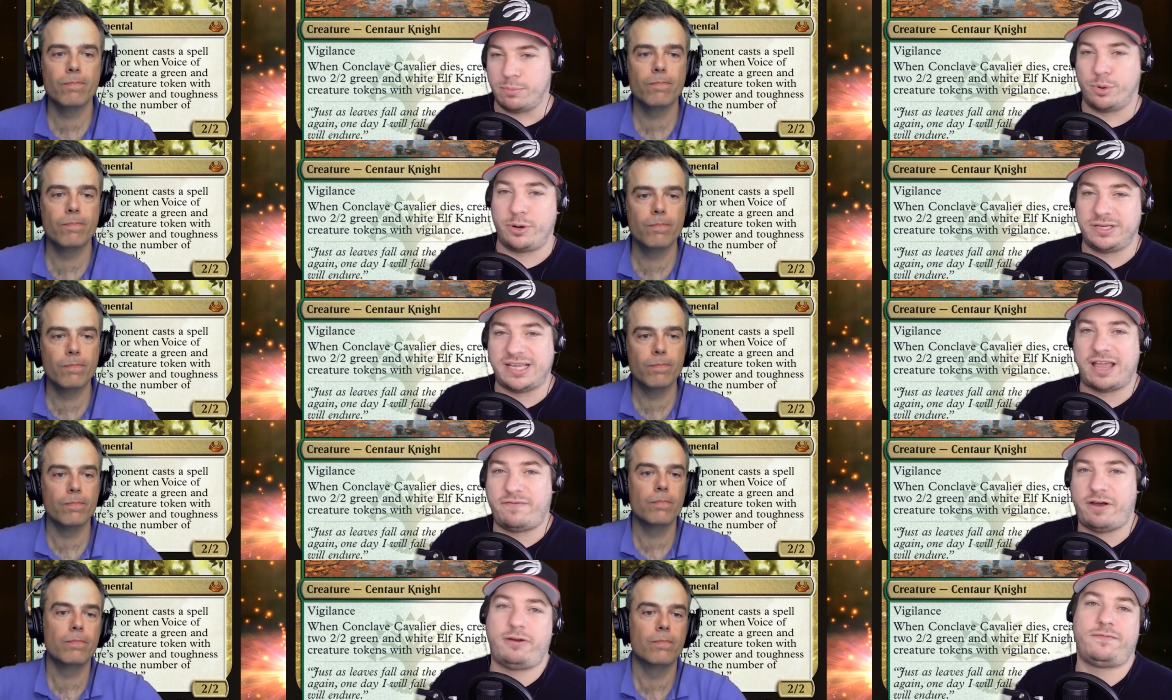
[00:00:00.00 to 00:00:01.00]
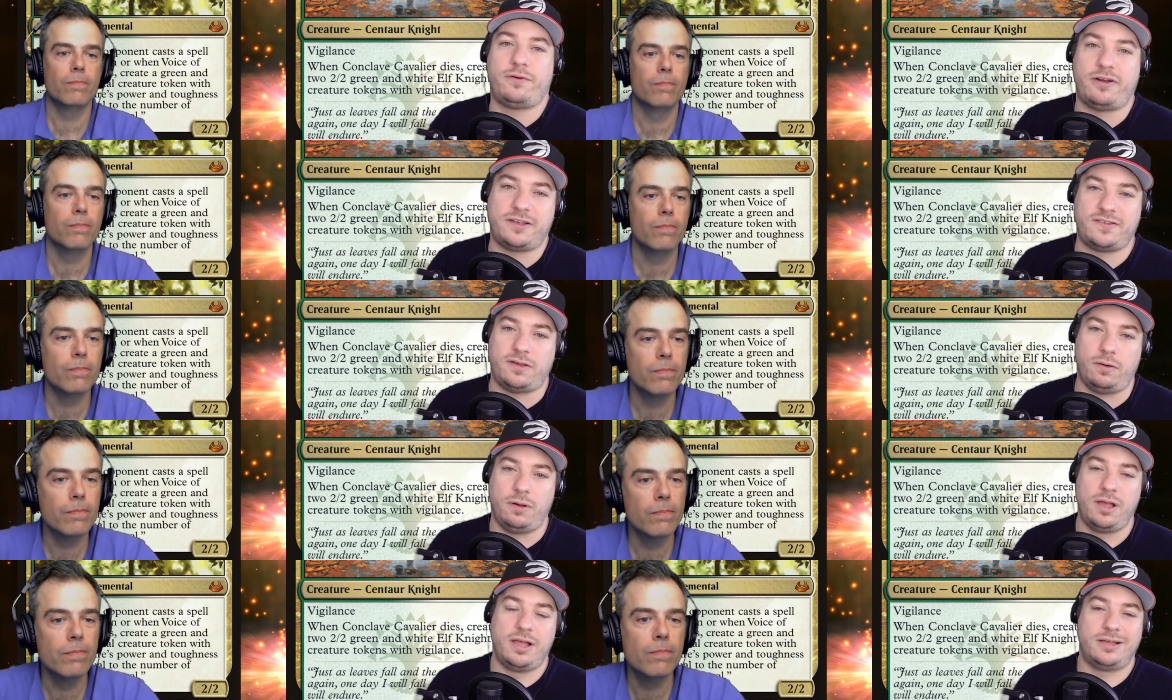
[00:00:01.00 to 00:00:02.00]
Speaker 1: more sack fodder for us.
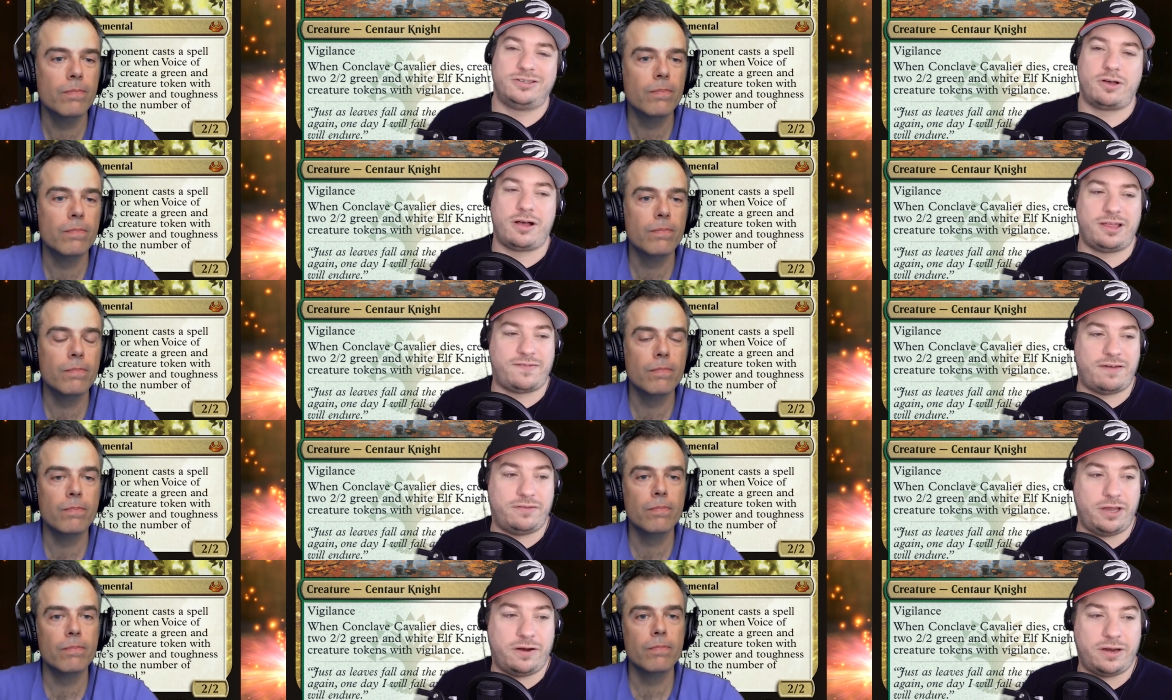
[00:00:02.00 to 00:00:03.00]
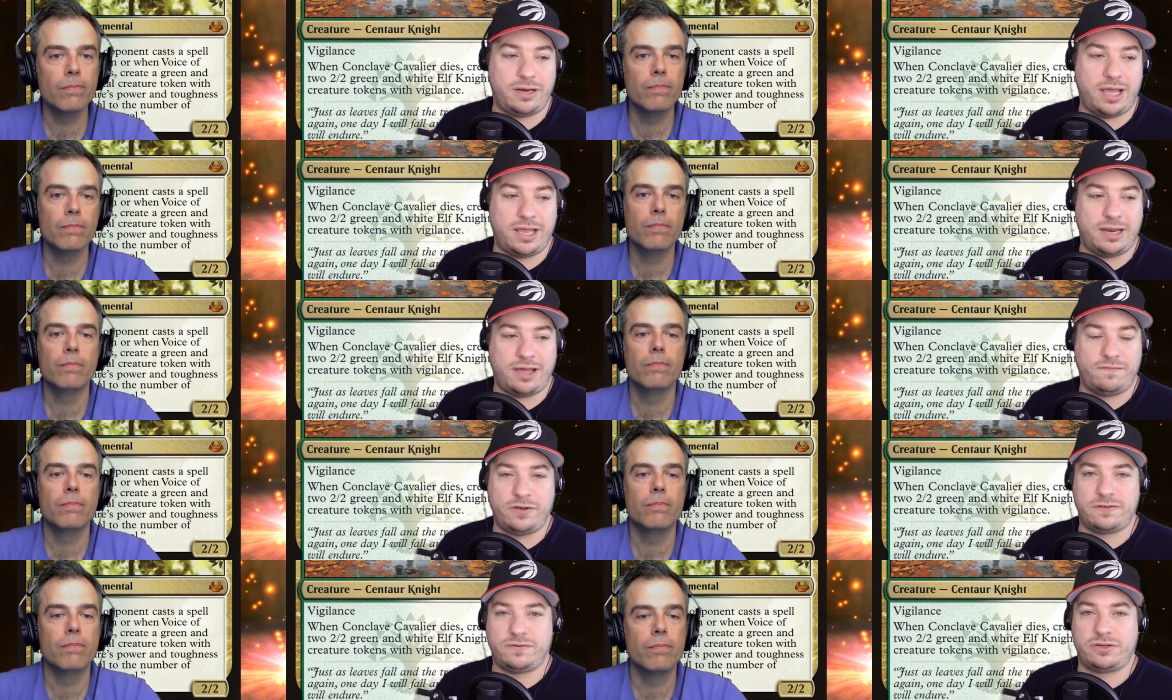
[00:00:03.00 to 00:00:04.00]
So so Conclave Cavalier and and uh,
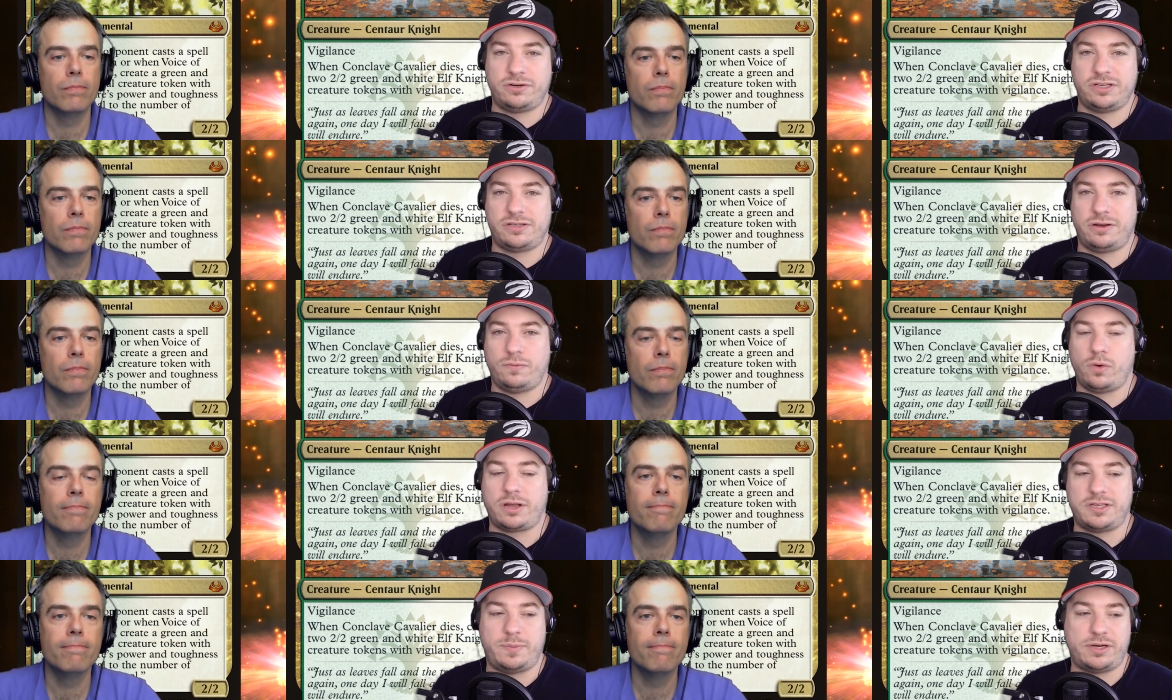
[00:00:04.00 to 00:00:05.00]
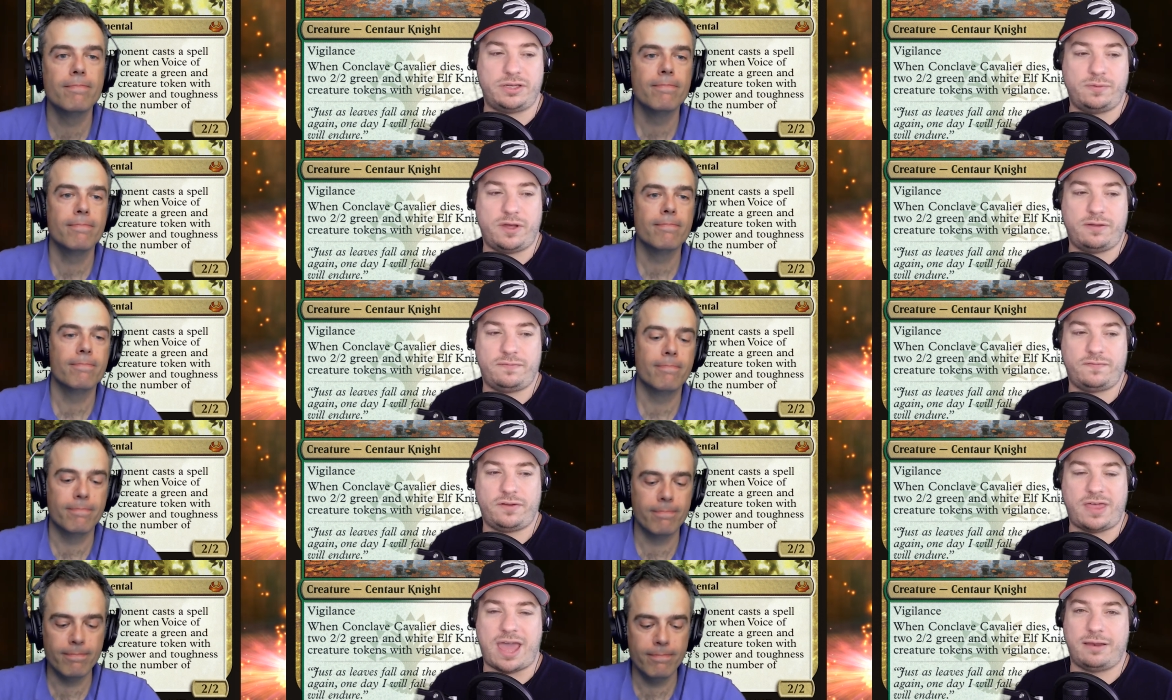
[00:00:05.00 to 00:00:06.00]
Voice of Resurgence are, work especially well
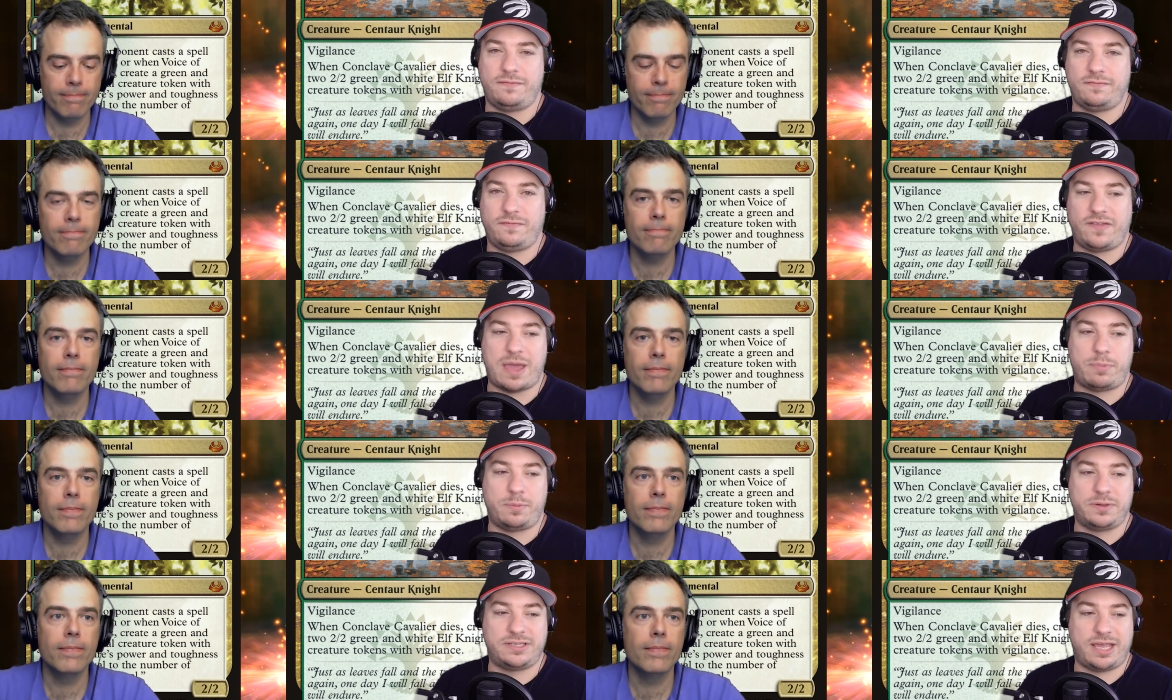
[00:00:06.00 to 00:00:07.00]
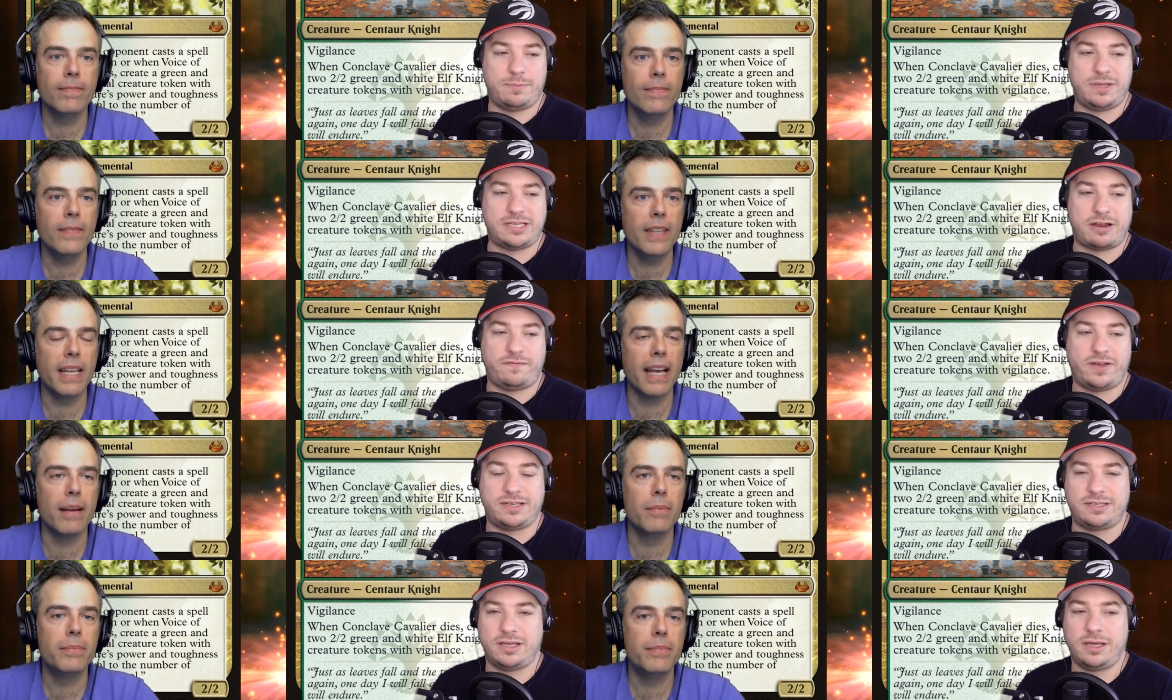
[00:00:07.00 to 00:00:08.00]
for that for that purpose. They can be
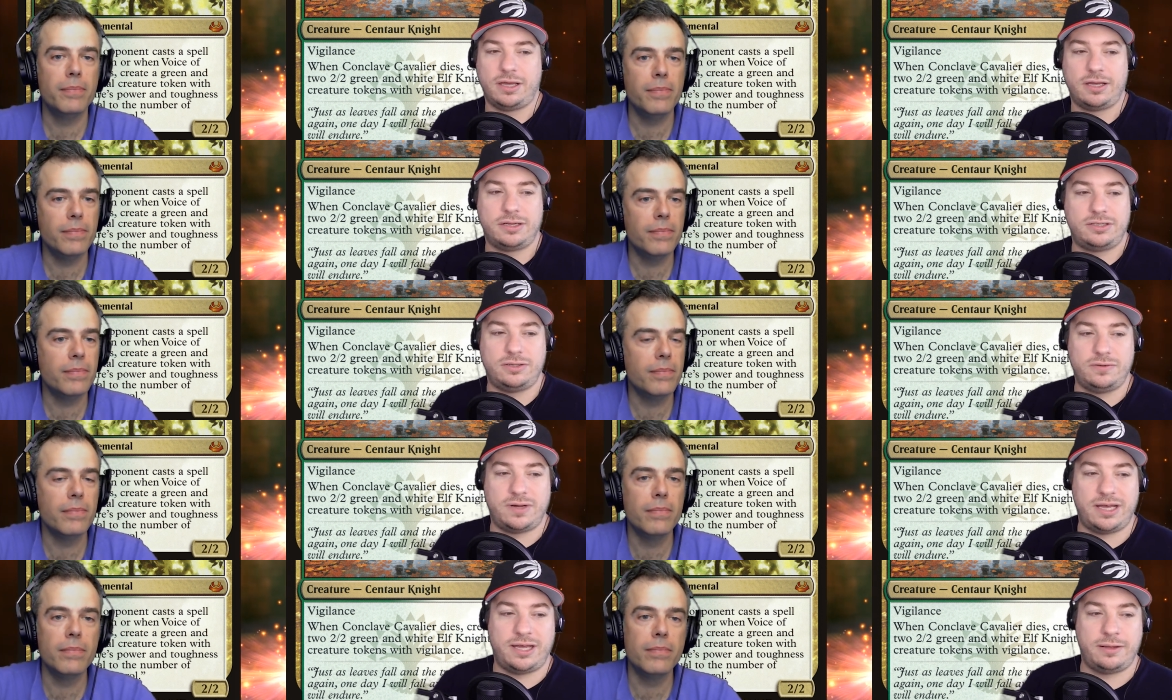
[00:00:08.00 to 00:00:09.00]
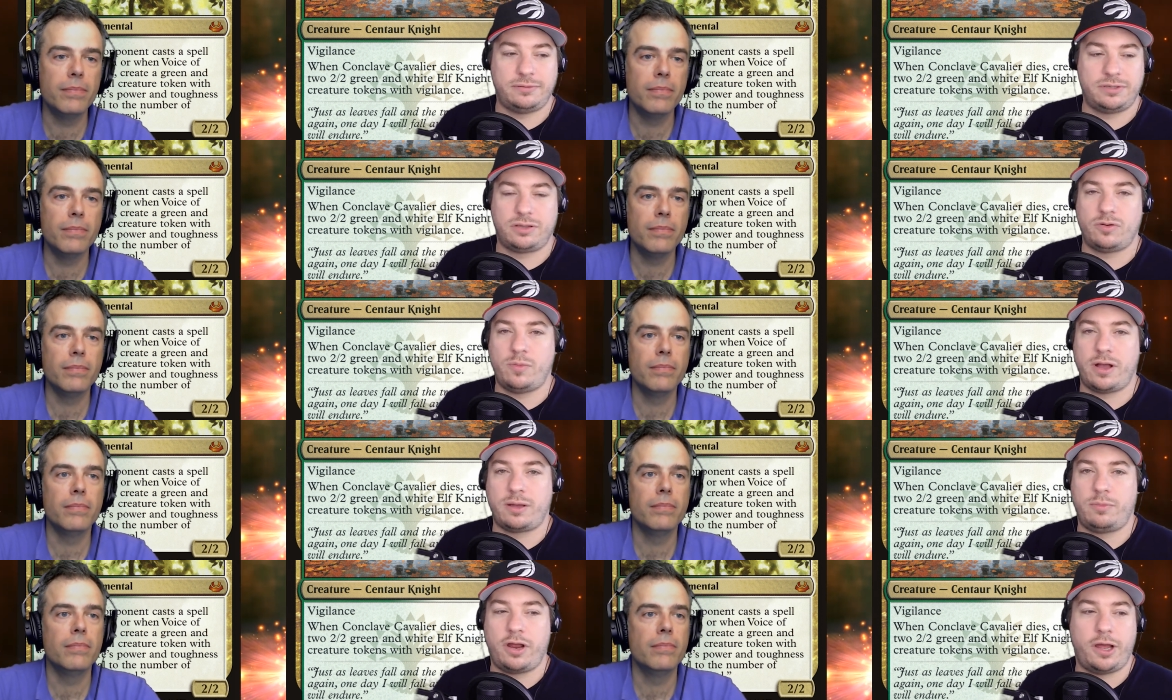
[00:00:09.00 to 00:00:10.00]
sacrificed yeah to uh, to
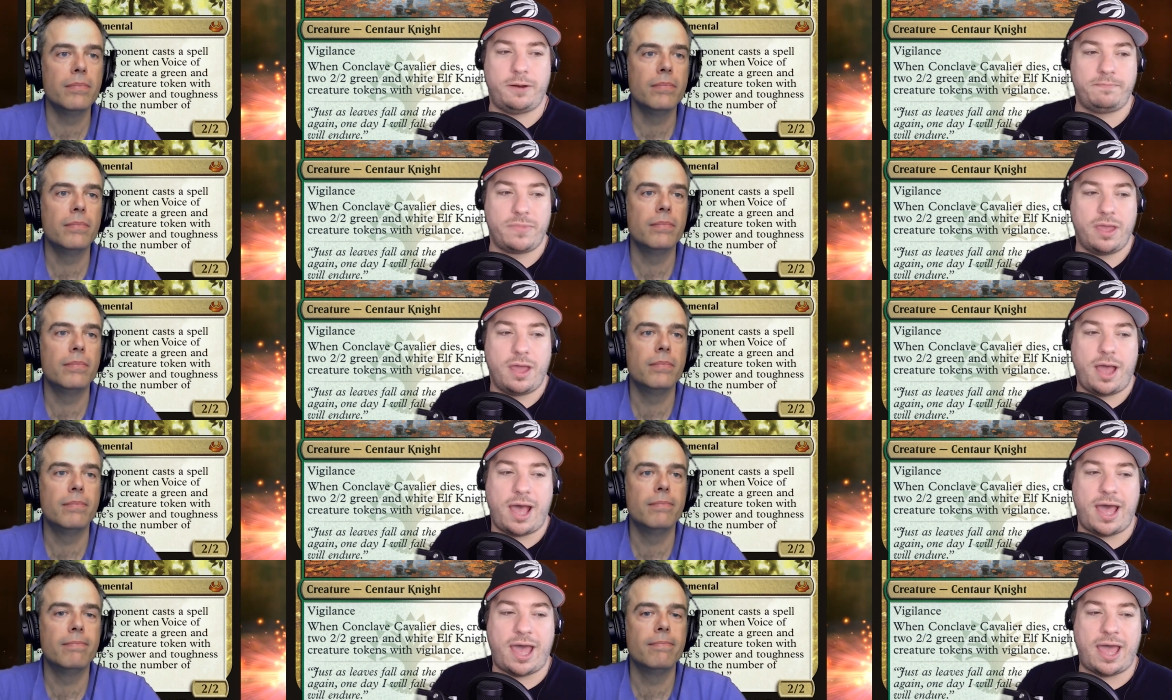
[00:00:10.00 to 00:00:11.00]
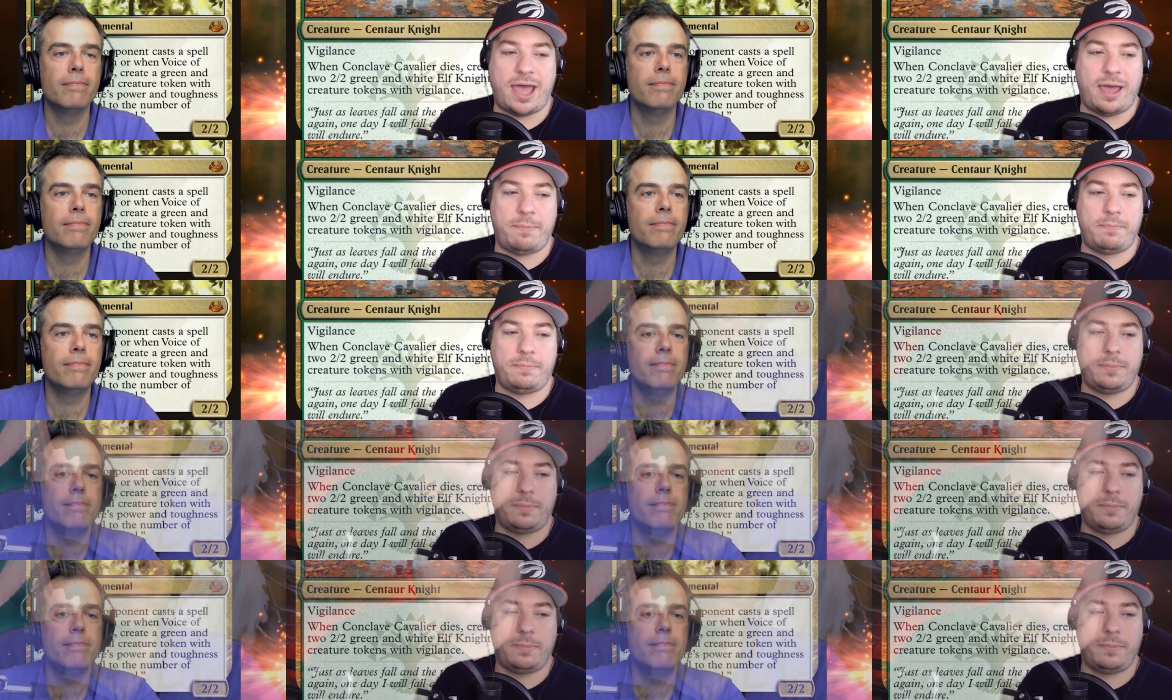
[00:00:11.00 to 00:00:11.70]
Thromok and Brion. Um,